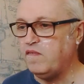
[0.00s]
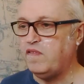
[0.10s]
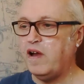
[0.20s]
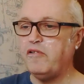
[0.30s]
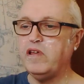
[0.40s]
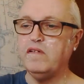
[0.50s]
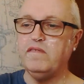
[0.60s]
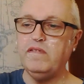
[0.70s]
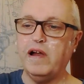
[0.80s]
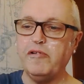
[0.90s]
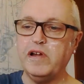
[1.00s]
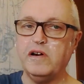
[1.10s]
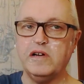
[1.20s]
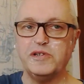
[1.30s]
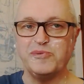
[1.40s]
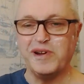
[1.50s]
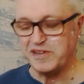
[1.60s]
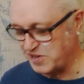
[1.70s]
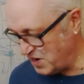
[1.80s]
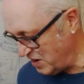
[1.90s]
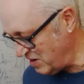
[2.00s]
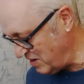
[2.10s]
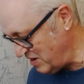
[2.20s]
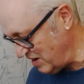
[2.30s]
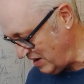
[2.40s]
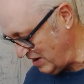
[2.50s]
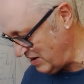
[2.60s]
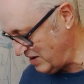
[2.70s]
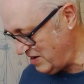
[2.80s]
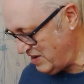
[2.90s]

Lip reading: Very, very nice razor indeed.